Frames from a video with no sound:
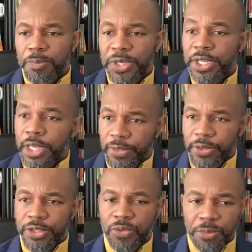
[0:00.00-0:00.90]
put together
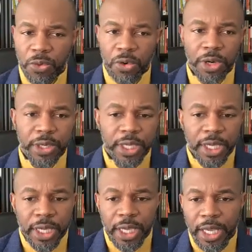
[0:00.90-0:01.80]
this report.
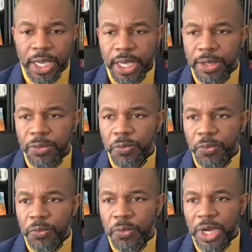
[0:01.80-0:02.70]
And
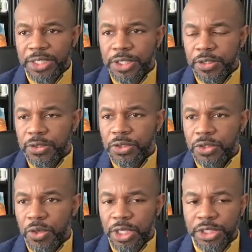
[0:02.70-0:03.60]
I should
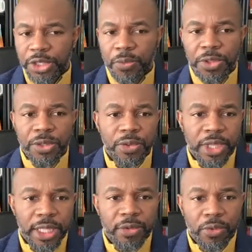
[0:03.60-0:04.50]
certainly share with you
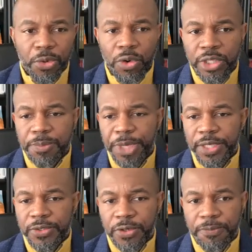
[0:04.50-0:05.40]
that the report is
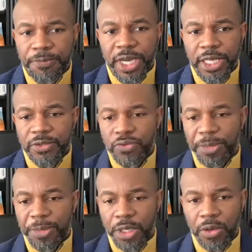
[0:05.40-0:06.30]
based on findings from
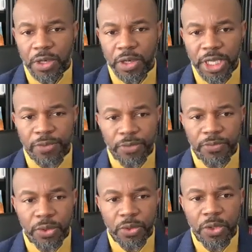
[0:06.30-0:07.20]
a longer lit
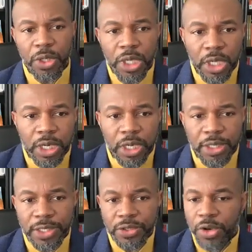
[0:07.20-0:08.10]
review
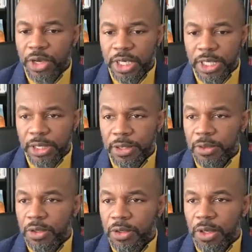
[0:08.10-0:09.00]
that is currently,
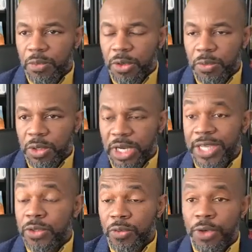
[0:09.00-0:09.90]
we're
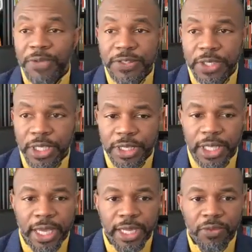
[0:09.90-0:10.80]
actually revisiting
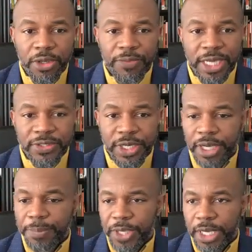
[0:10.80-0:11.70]
that and revising and
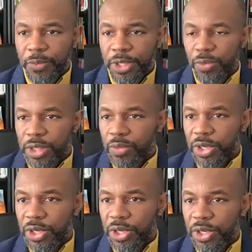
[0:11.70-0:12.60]
updating with three
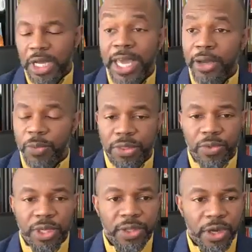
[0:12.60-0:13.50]

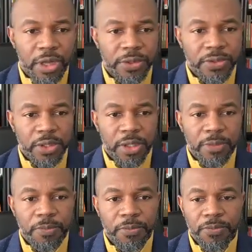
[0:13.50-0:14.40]
of the authors
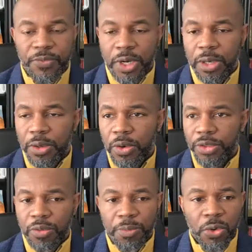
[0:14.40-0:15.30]
on
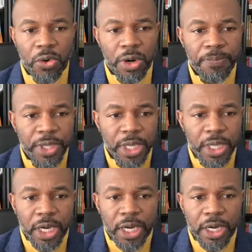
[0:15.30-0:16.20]
the report.
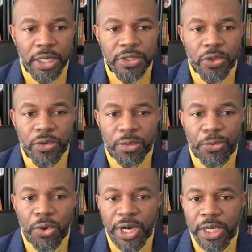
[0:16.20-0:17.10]
So the
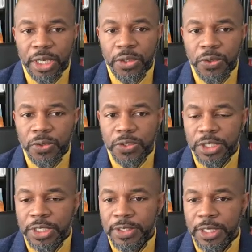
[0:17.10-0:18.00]
report includes
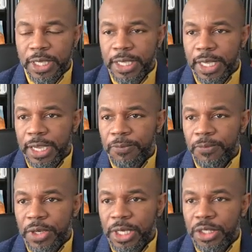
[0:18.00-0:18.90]
a
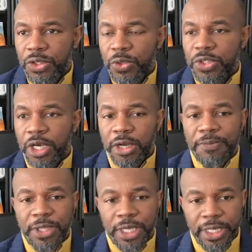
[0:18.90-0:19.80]
really use
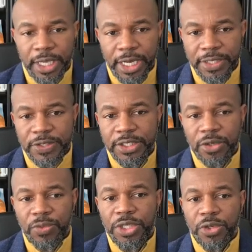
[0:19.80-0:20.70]
of an
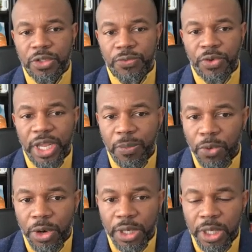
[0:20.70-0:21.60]
existing research
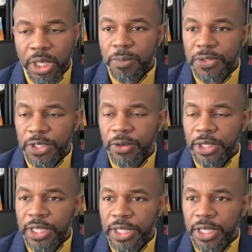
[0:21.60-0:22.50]
framework,
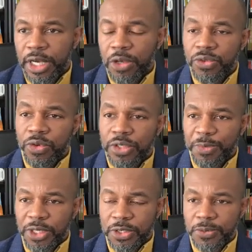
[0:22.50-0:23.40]
particularly the culturally
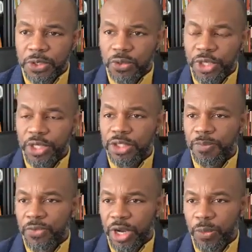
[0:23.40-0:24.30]
responsive school
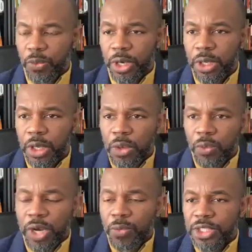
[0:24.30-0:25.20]
leadership framework,
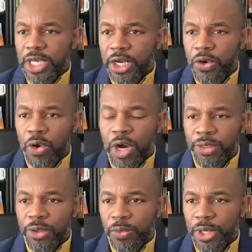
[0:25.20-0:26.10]
one in which I
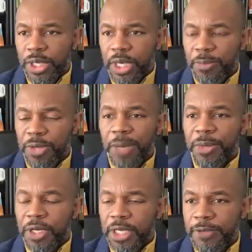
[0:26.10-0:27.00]
co-authored with
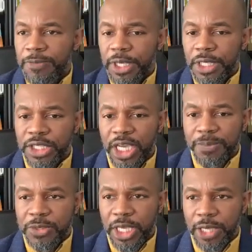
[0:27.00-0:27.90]
Muhammad Khalifa and
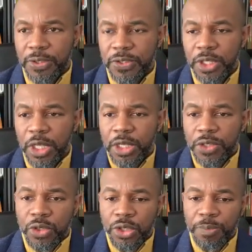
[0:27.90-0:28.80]
James Davis.
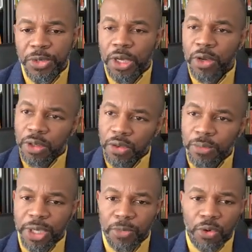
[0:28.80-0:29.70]
So you'll be hearing a little
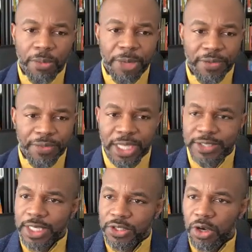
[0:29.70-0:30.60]
bit more about that as
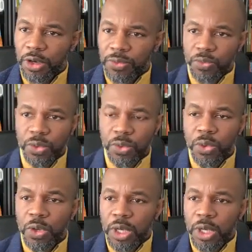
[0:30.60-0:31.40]
I talk through